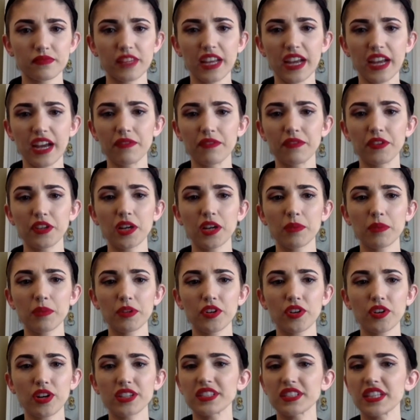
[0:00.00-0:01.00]
yeah, if you come
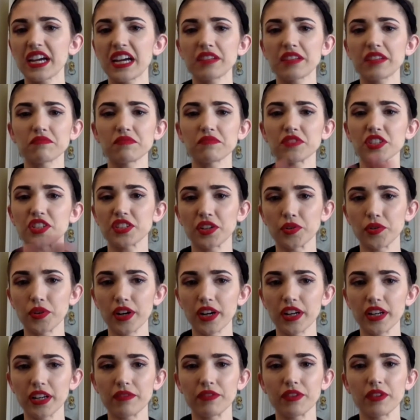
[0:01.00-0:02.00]
across that, just
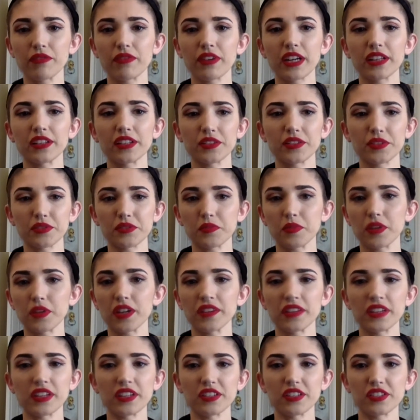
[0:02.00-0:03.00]
ignore it. If you find that there's
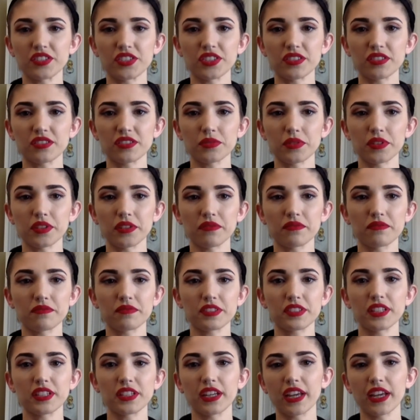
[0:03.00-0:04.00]
one that is just sort of
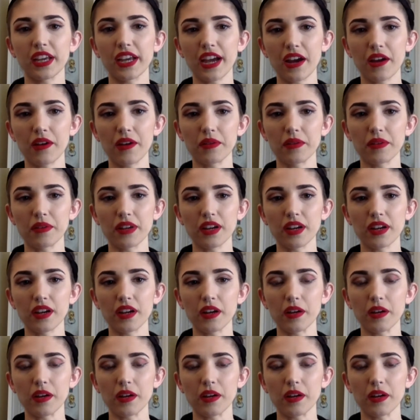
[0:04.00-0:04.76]
sticking out,